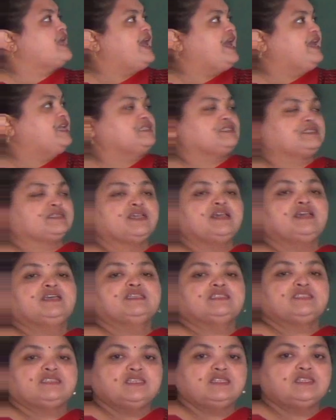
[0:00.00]

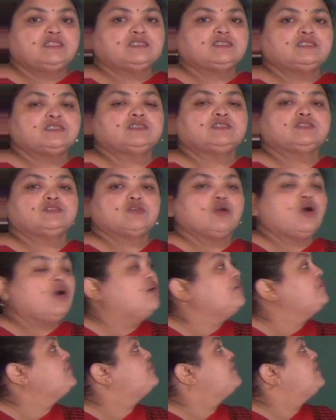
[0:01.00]
as synthesis
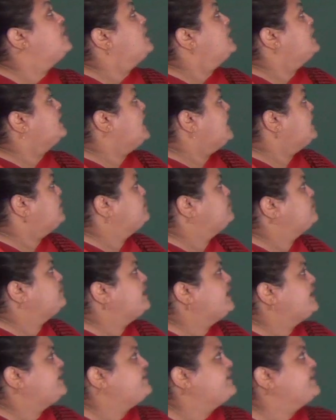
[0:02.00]
of
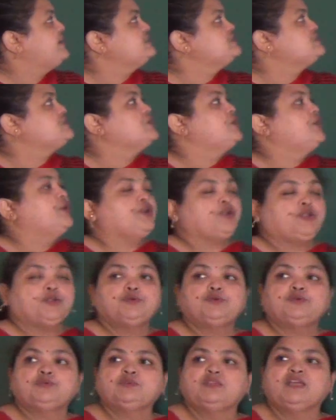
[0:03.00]
carbohydrates
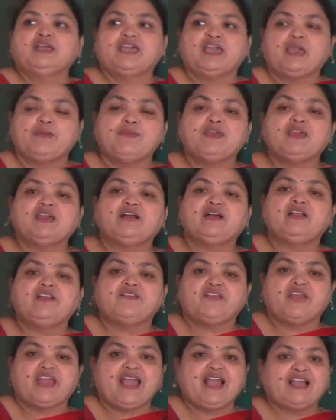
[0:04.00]
due to the
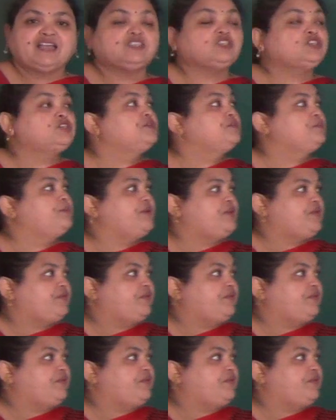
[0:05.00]
chemical reaction